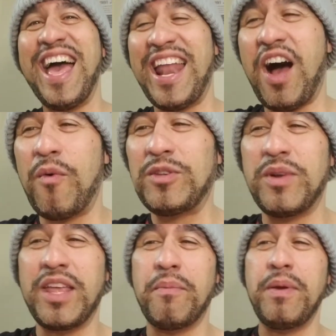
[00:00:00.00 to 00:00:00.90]
and I always
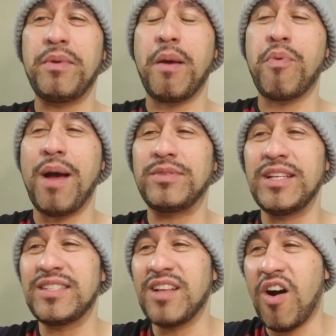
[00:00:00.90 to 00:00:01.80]
want to give people their props.
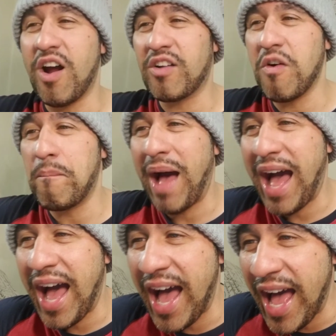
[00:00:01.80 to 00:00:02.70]
This is an article
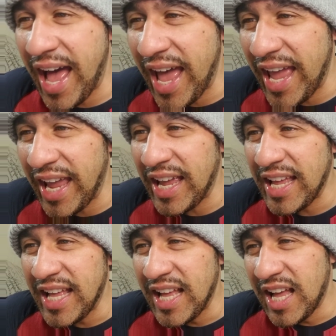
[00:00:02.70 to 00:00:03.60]
by
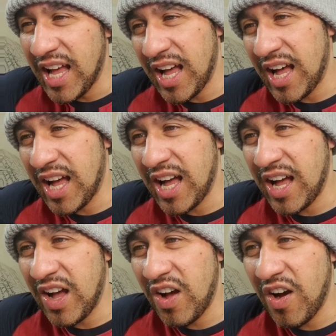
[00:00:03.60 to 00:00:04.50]
uh,
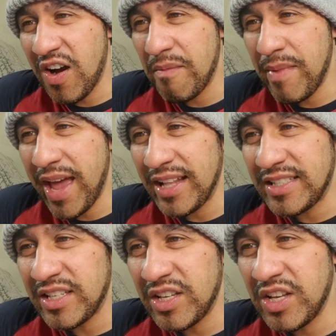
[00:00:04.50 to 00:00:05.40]

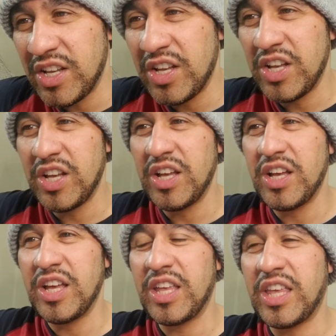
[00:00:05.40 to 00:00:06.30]
Harmet
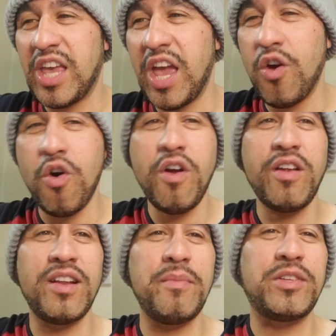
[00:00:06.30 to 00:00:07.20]
Kaur.
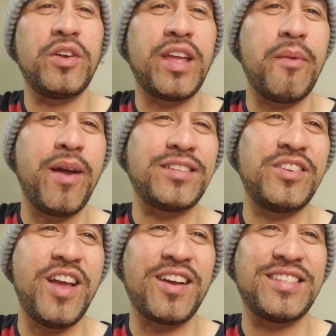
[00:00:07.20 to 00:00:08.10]
Let me turn the camera around so
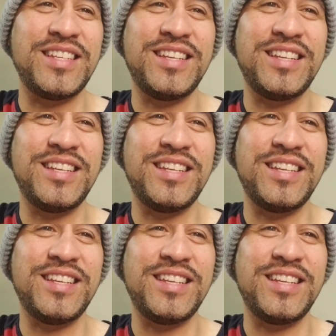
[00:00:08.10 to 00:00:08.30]
y'all can see.